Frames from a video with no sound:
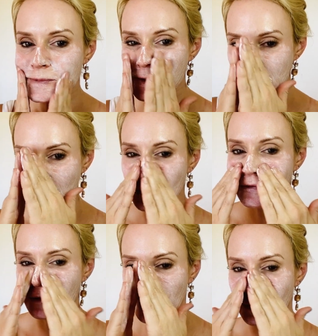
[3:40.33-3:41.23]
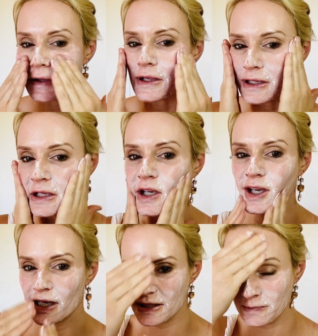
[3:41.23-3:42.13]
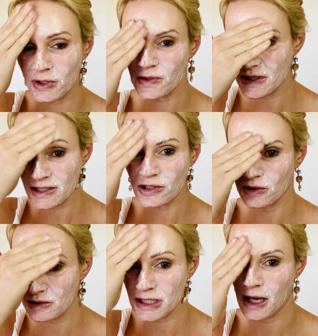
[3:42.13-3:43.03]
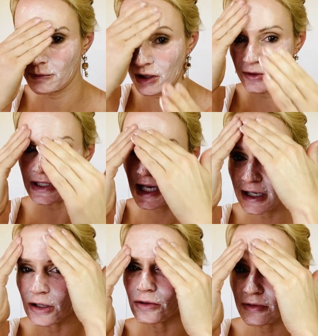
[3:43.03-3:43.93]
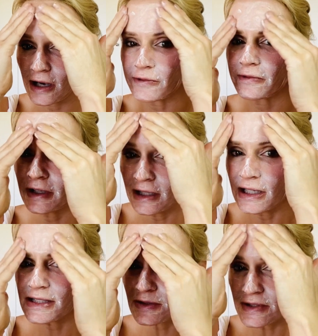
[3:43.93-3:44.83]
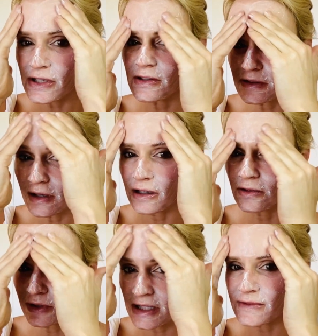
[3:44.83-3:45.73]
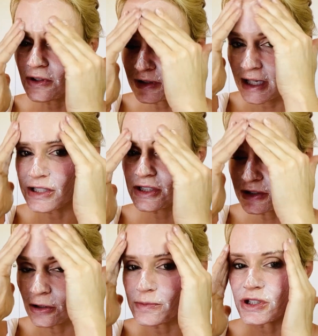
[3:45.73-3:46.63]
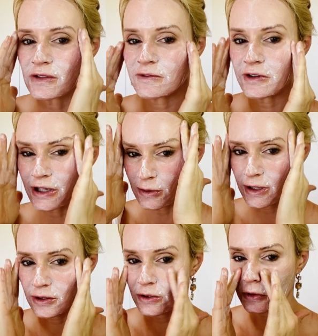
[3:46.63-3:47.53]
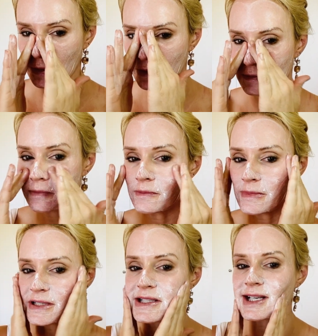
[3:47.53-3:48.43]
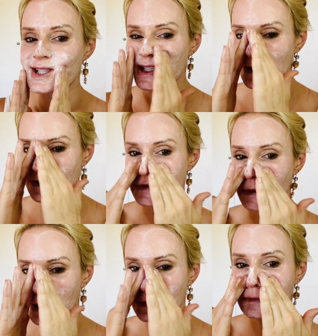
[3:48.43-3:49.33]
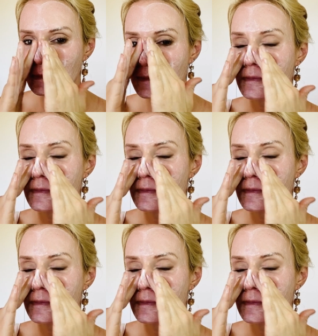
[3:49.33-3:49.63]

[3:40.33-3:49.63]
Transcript: It's also good for anyone because it's not irritating or rough. It's also a good exfoliation option for anyone who is sensitive as well.